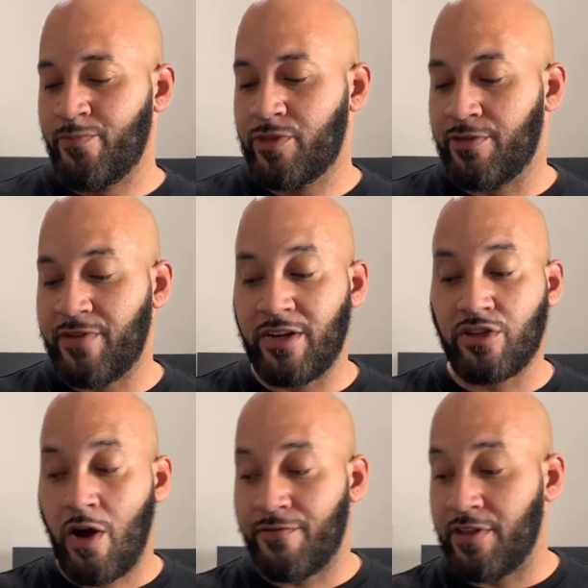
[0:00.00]
to finish
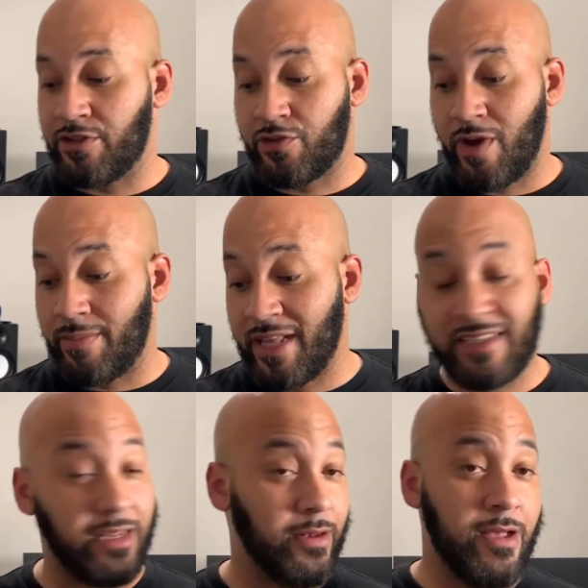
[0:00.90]
off this trip.
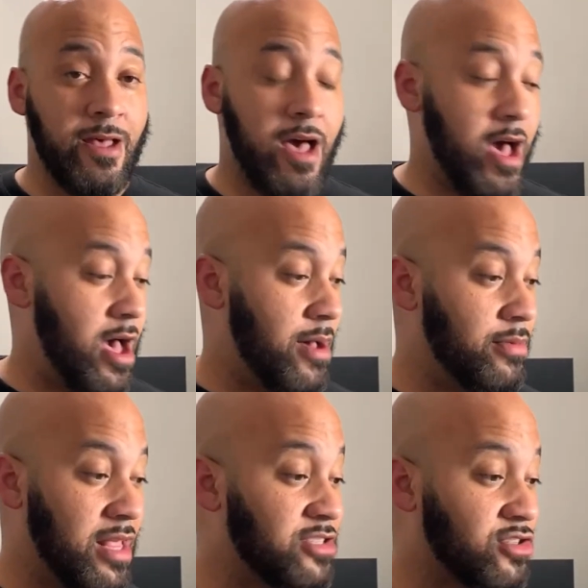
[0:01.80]
Listen,
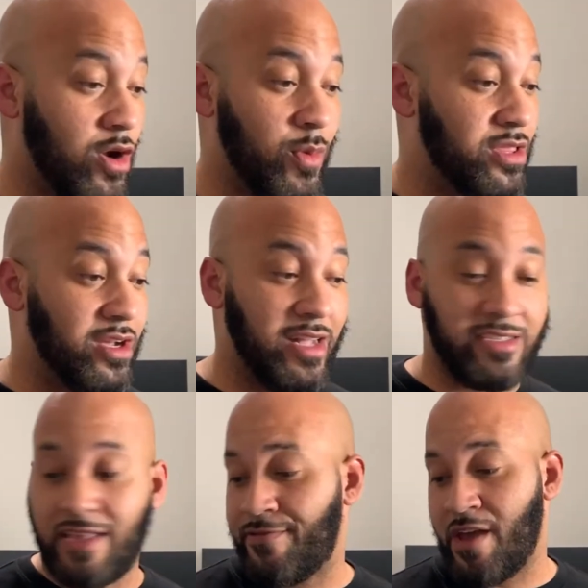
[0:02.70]
let's start with the good
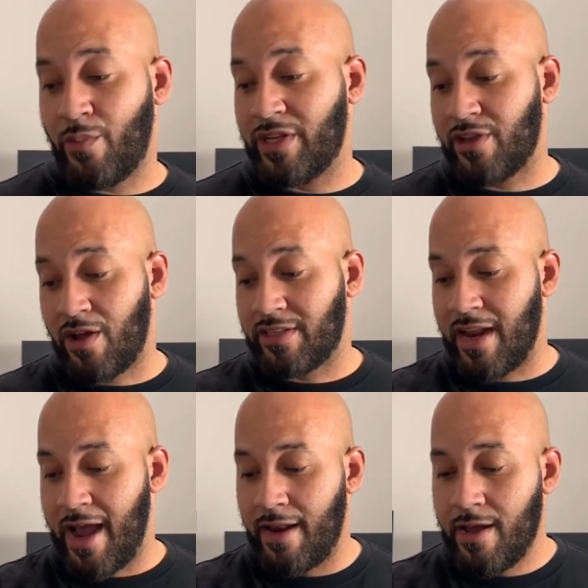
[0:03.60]
stuff that we saw
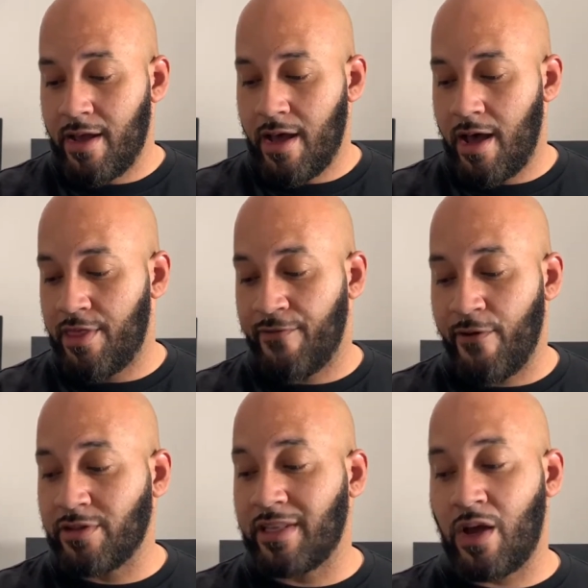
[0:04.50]
tonight. The
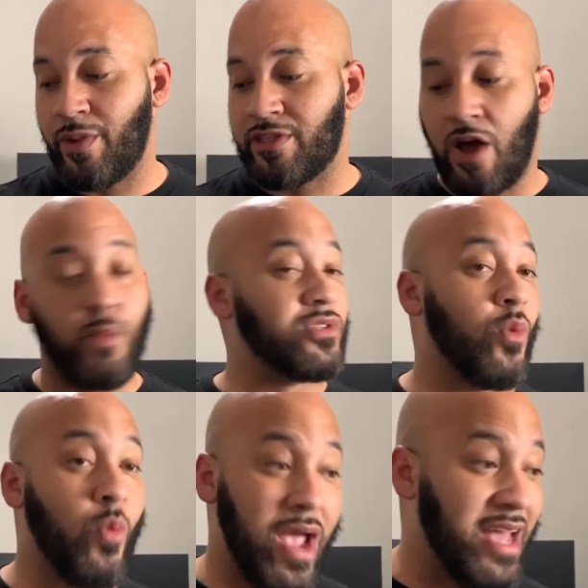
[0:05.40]
first thing that we saw was a
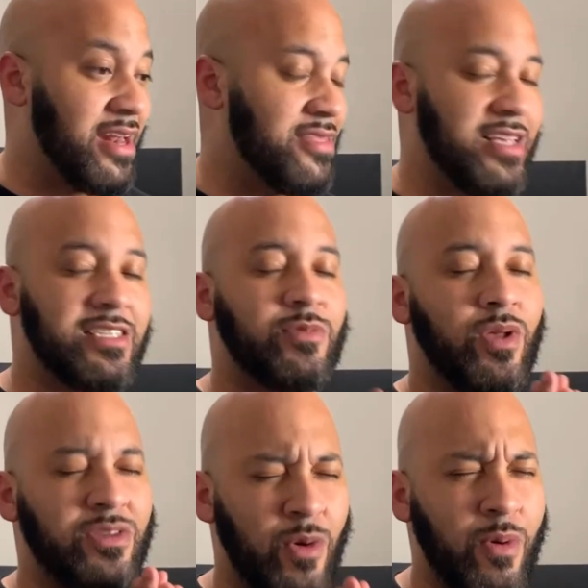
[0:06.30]
win, and this is
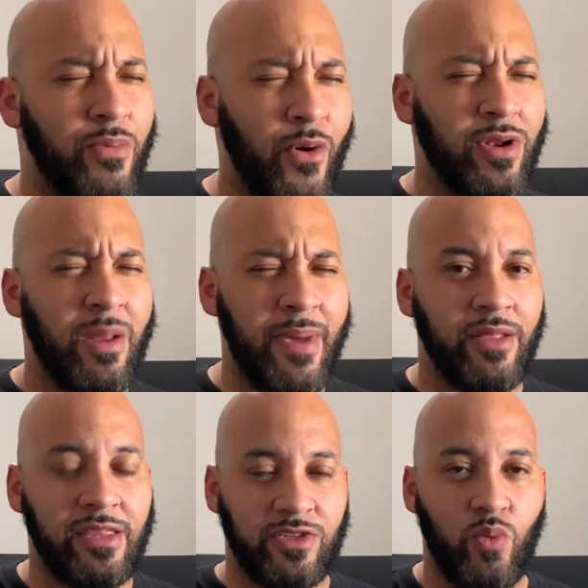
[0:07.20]
what's so important
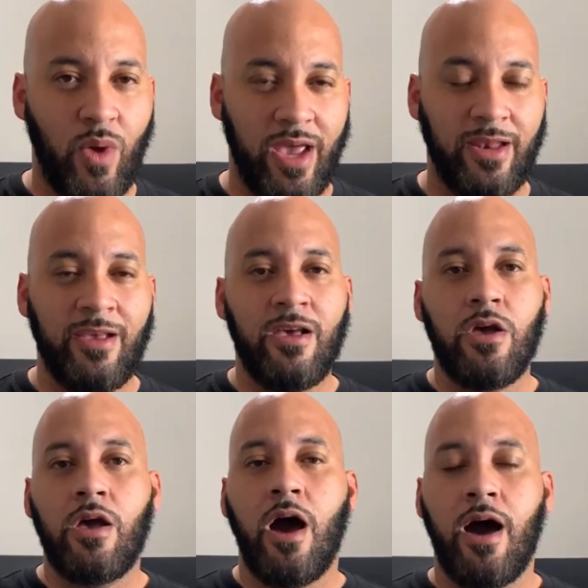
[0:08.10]
about this win.
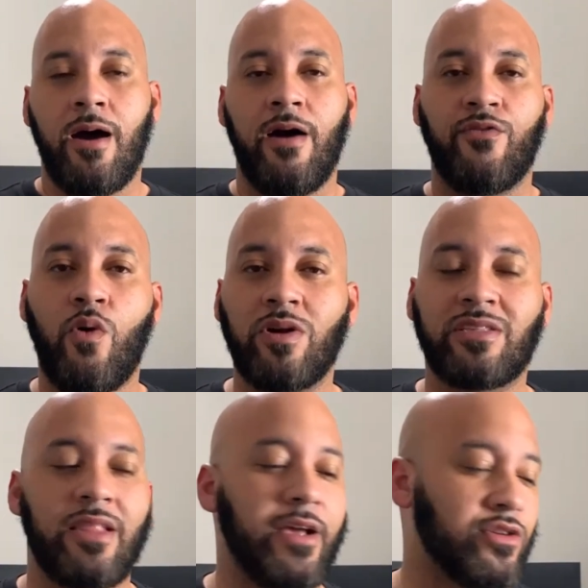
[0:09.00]
Of course, the
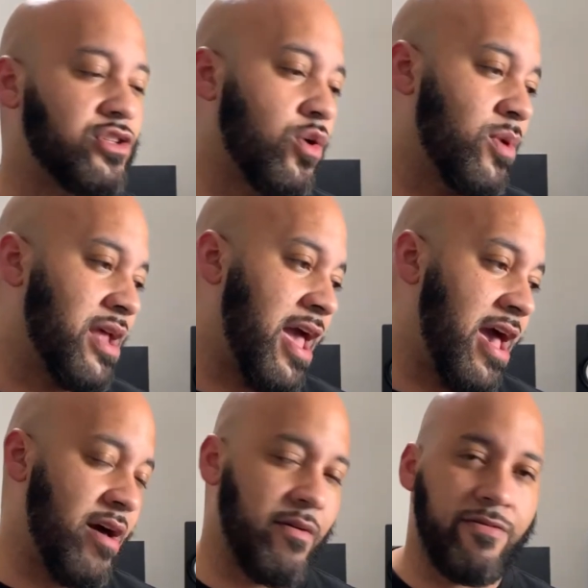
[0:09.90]
Lakers don't want to
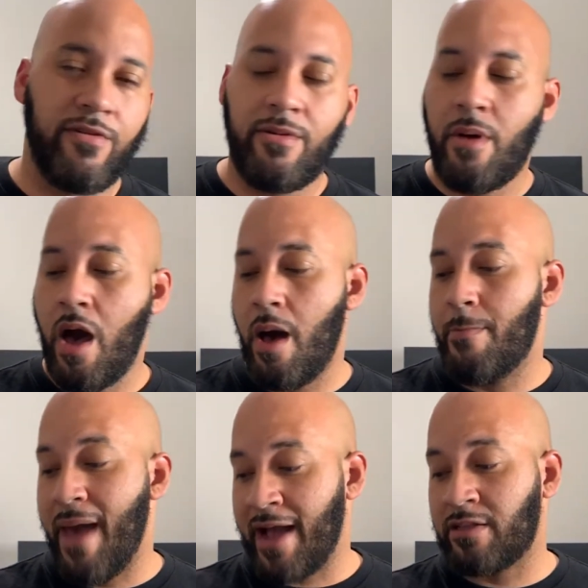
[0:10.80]
have
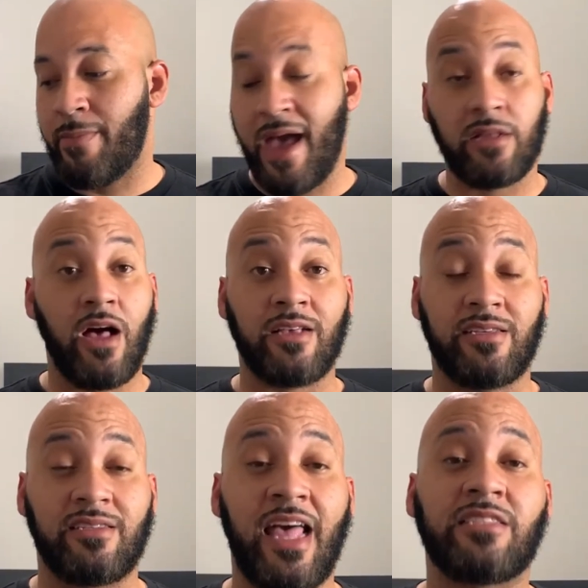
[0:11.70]
back-to-back
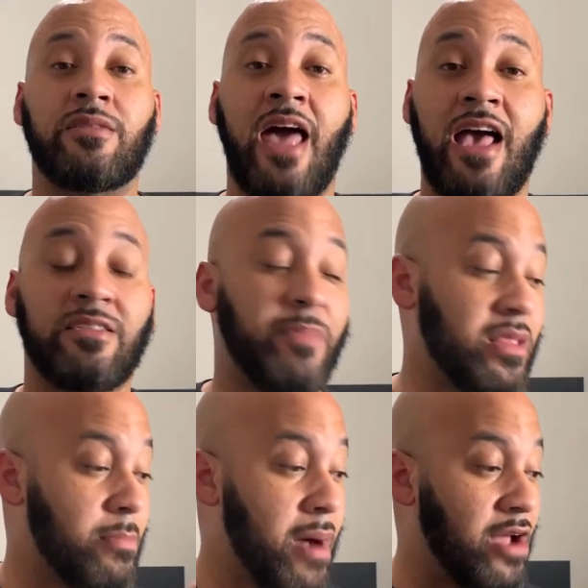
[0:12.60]
losses. That has been
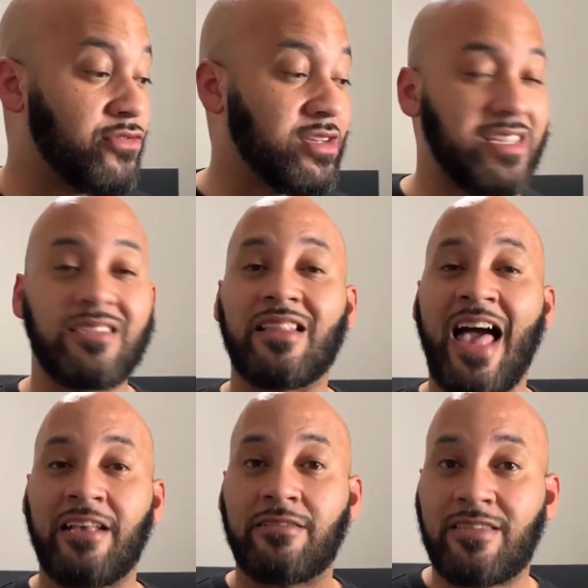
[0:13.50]
the mantra since
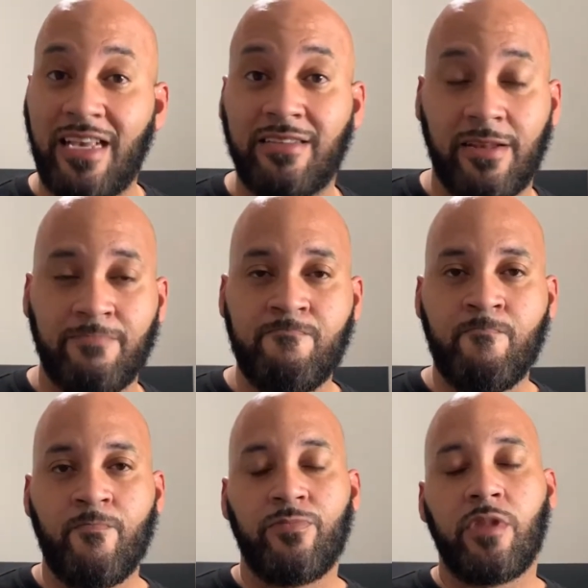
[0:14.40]
last season.
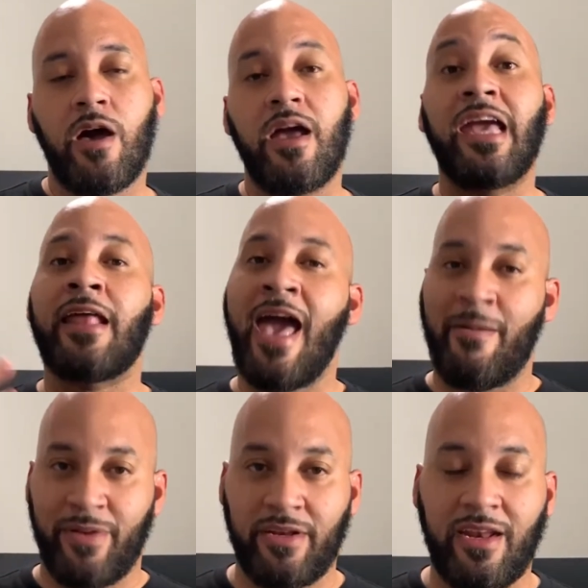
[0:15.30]
It
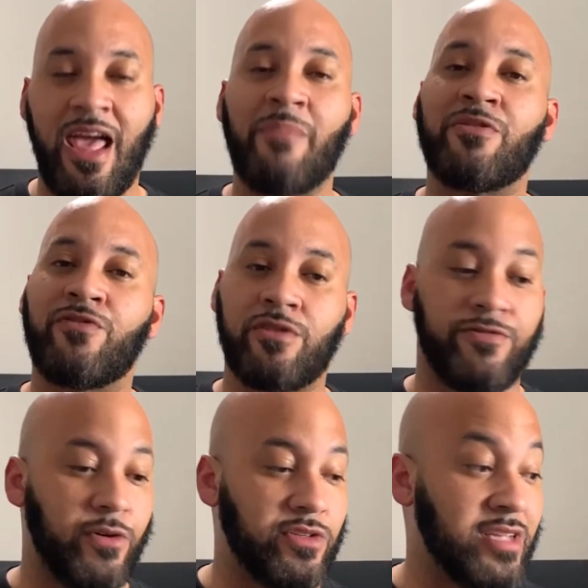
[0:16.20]
happened, and it happened for the
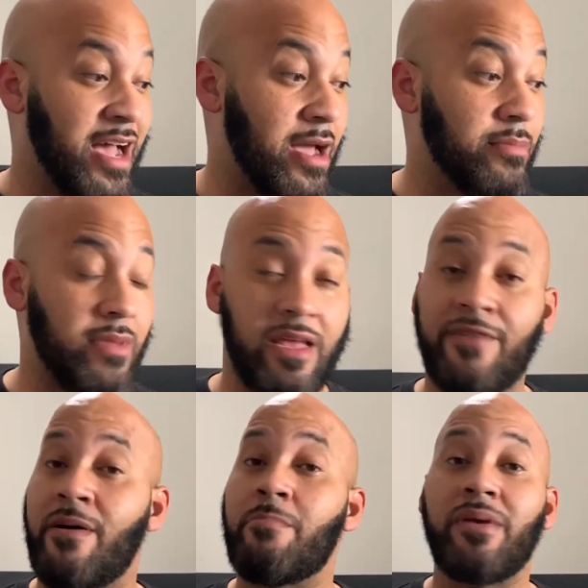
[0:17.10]
first time, and if
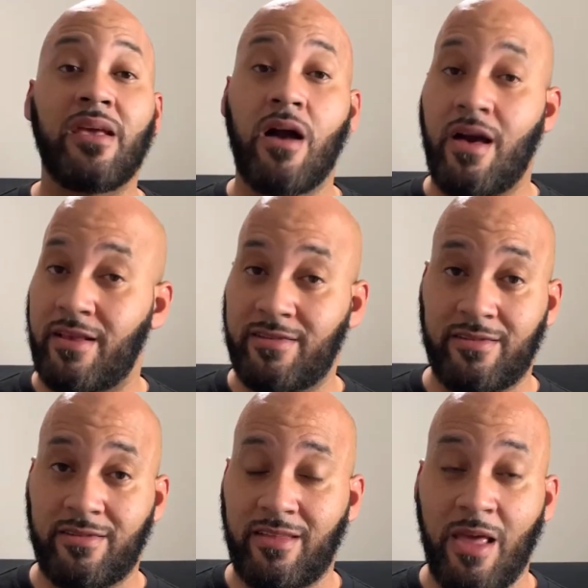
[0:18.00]
I'm being honest,
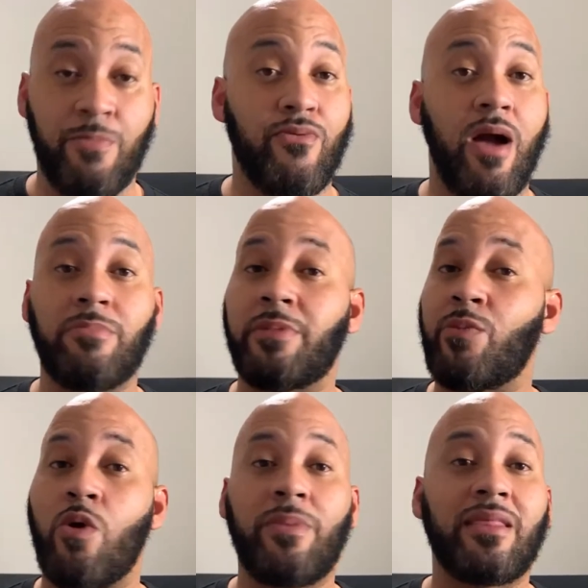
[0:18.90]
it probably
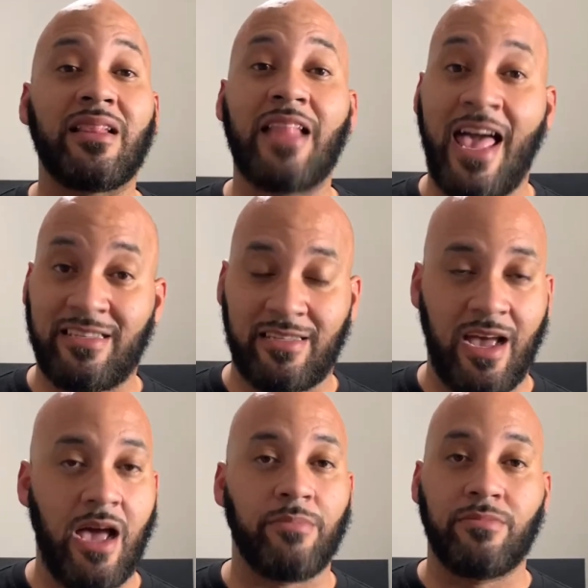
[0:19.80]
won't be the last
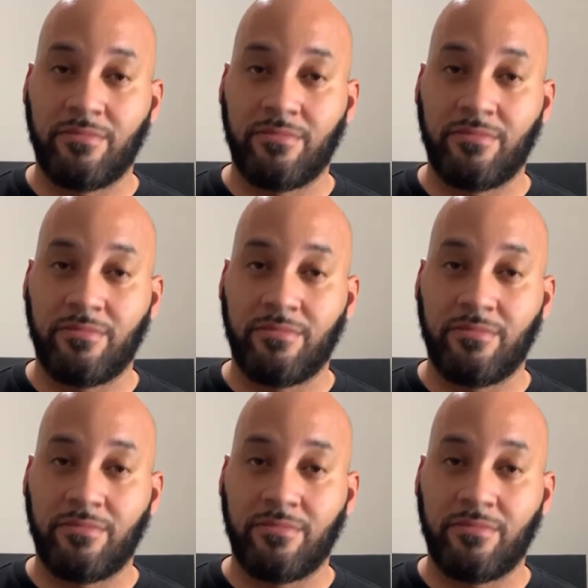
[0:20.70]
time.